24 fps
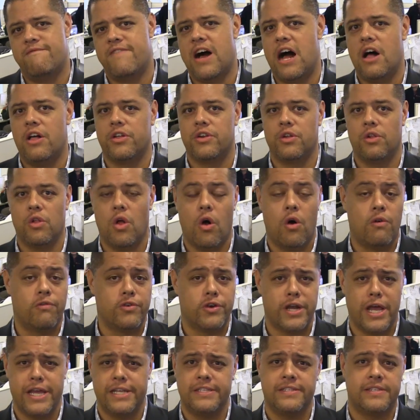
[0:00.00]
volatile
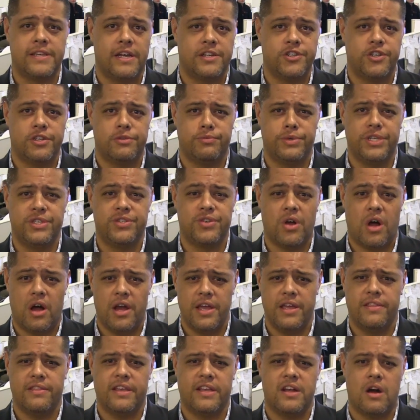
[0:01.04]
overnight session we
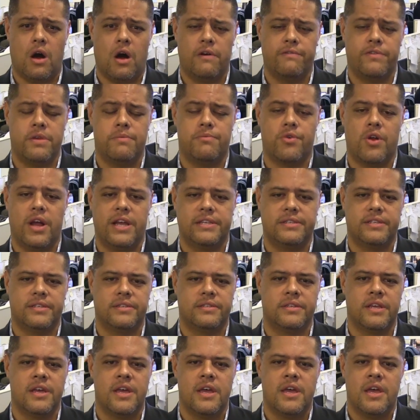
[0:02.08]
saw in the coffee
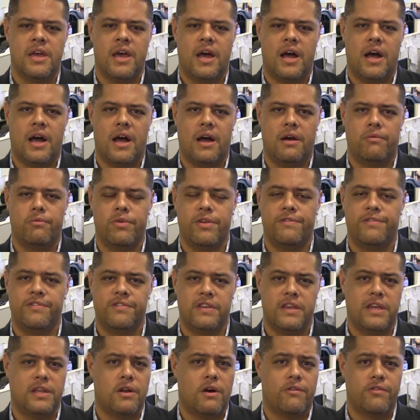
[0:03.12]
prices. We've
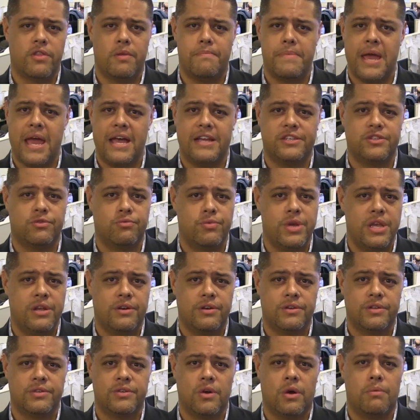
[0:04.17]
seen over the past
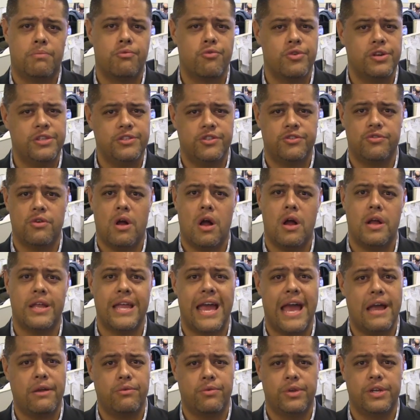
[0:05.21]
week or so pretty strong
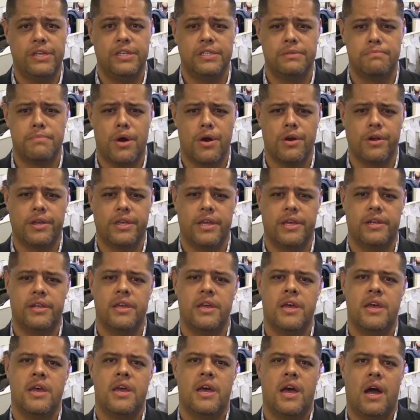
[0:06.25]
equities market.
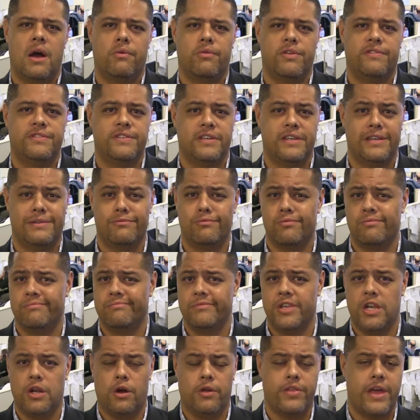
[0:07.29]
We've seen,
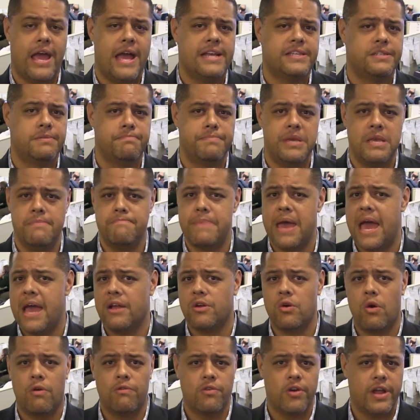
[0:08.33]
you know, the S&P
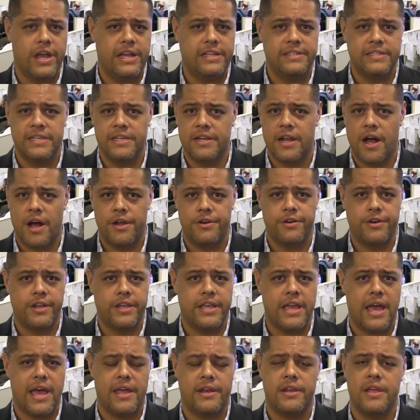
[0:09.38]
back over 1800
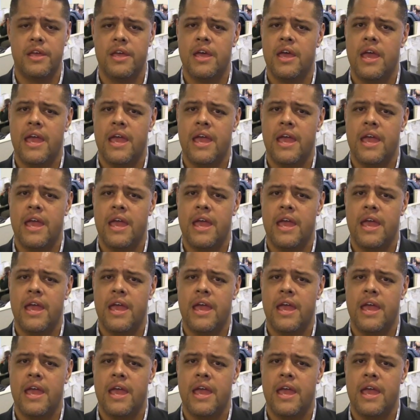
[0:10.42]
again.